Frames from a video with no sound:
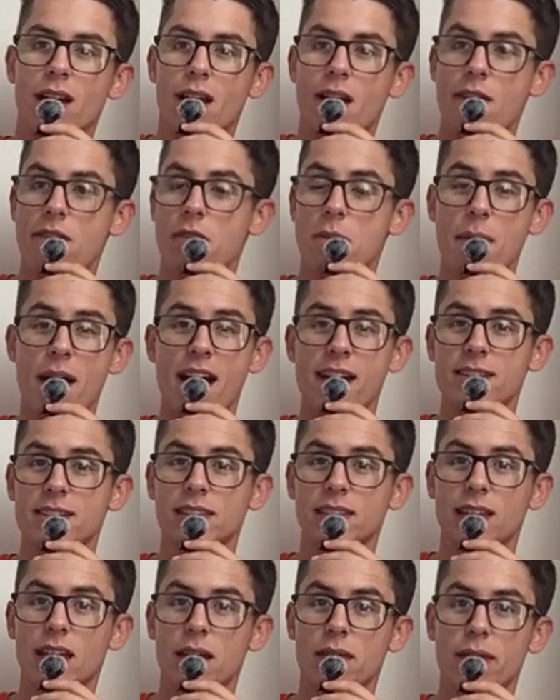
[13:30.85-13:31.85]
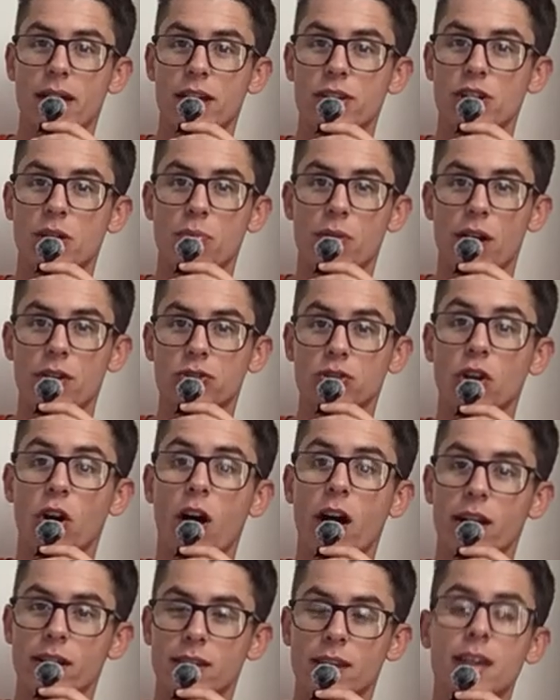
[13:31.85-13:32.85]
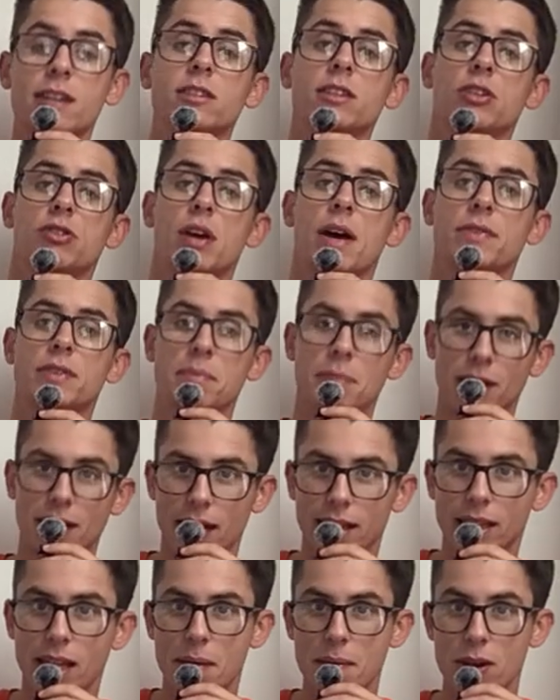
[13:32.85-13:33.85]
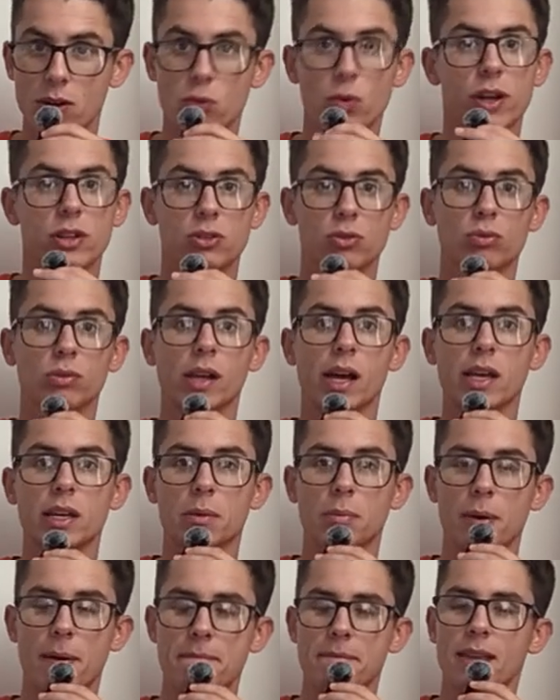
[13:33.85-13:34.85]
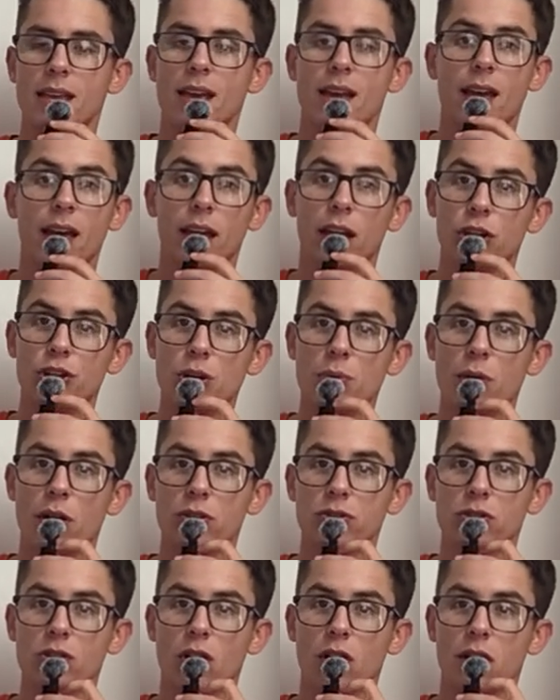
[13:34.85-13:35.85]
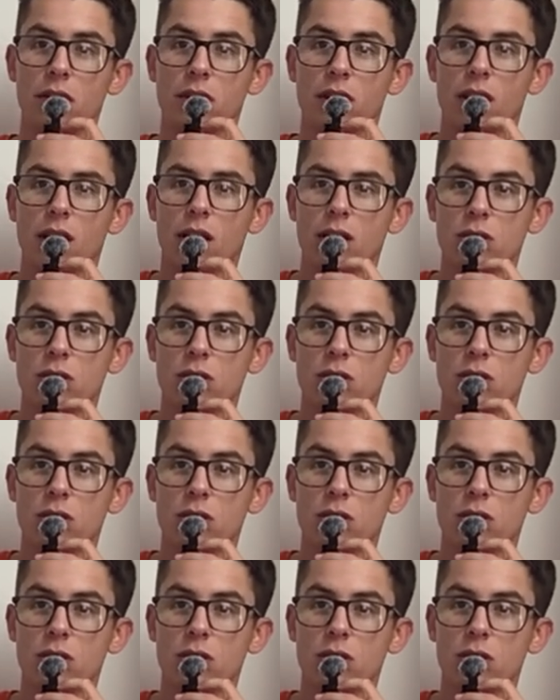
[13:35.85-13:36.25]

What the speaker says: And in the passing game, A.J. Brown's gone. Yes, they drafted Mekhi Lemon, who I do like, but A.J. Brown's gone.